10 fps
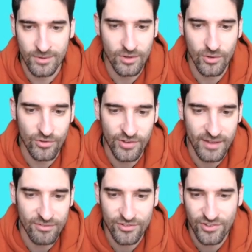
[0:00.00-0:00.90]

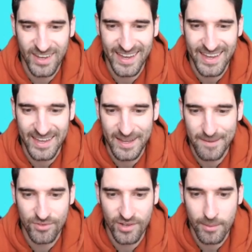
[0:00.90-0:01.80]
Kulusevski,
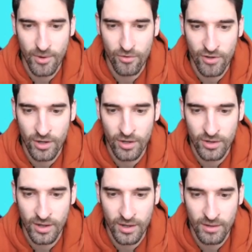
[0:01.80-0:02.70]
Timo
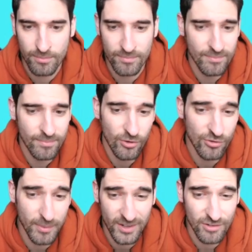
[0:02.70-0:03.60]
Werner,
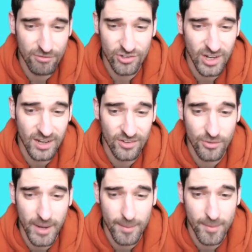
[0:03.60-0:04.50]
possibility Richarlison
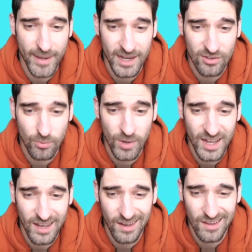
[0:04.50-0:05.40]
might be back as
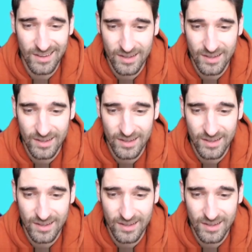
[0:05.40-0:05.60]
well.